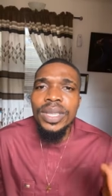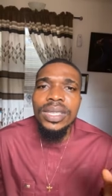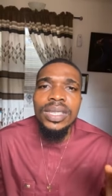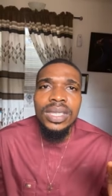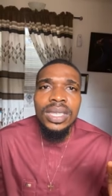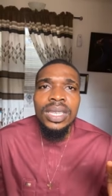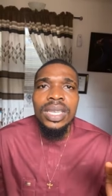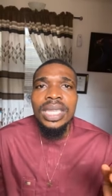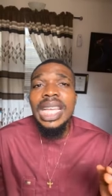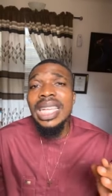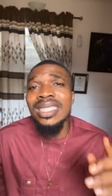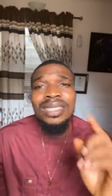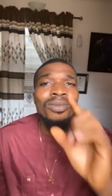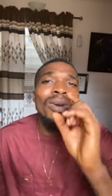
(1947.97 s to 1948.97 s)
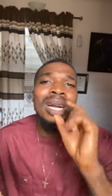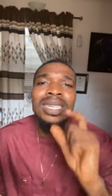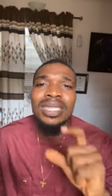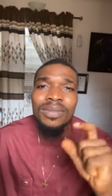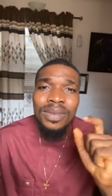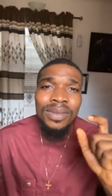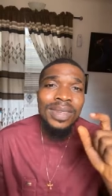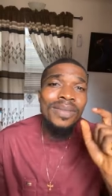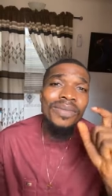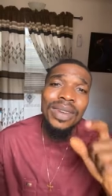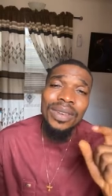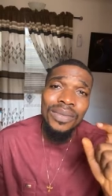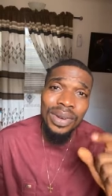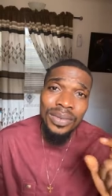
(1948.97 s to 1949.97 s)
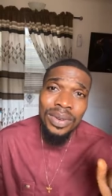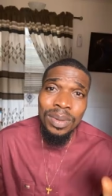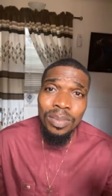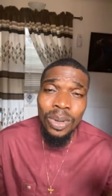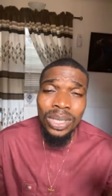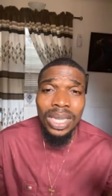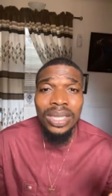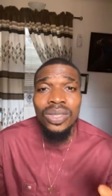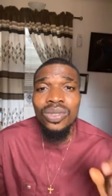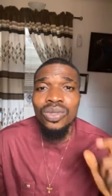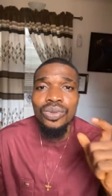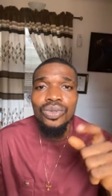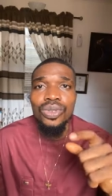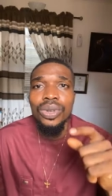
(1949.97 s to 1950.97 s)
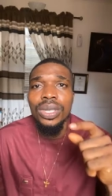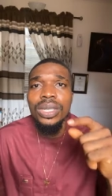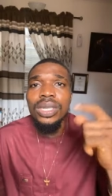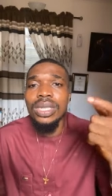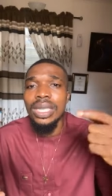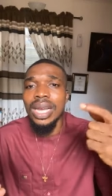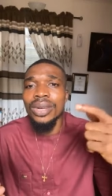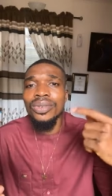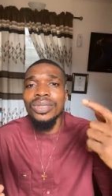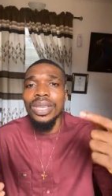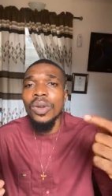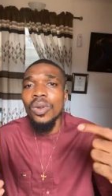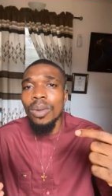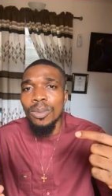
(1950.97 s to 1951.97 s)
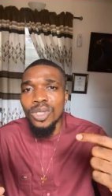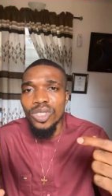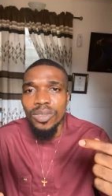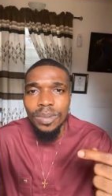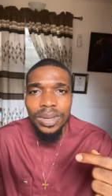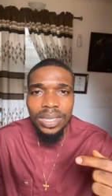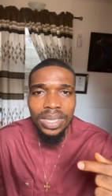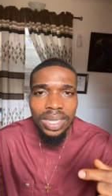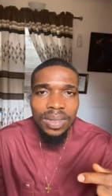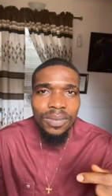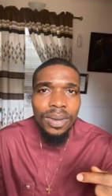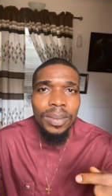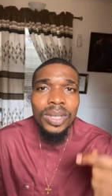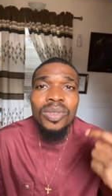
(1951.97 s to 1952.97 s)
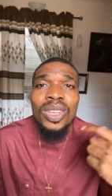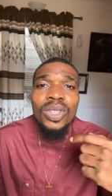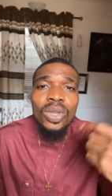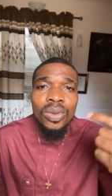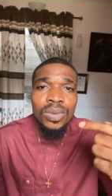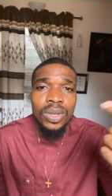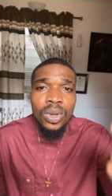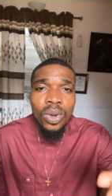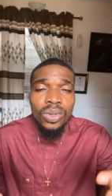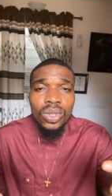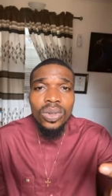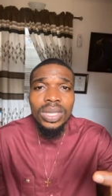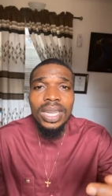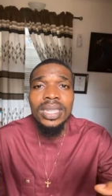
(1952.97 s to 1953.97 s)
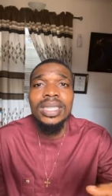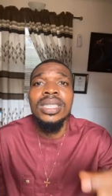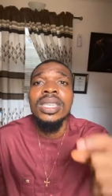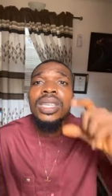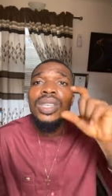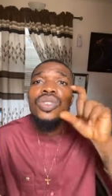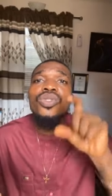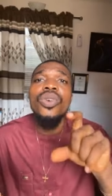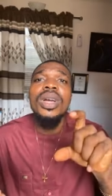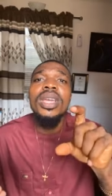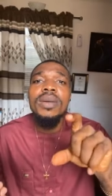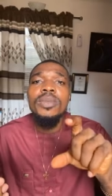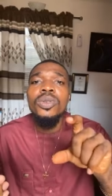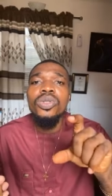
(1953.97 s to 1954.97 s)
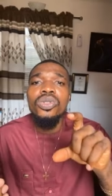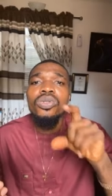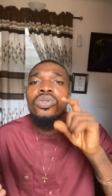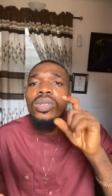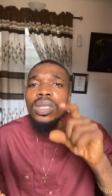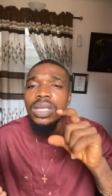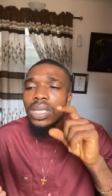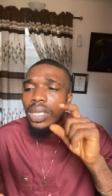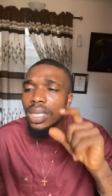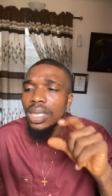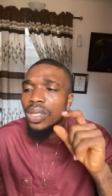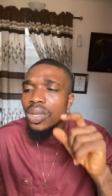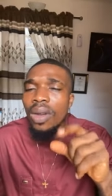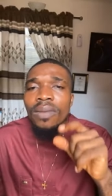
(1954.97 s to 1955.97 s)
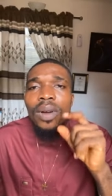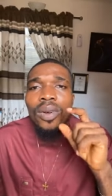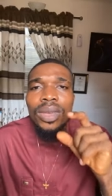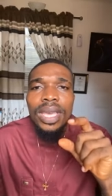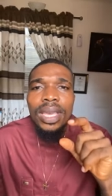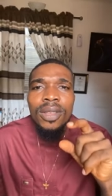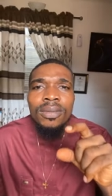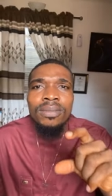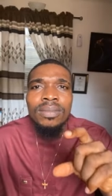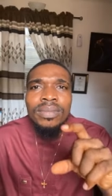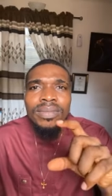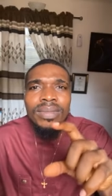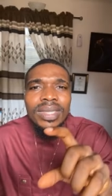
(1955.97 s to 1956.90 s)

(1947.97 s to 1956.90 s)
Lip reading: please. That's why it's very, very important to join the AgroCycle community of practicing farmers. When you talk with consultants, you are able to discover, okay,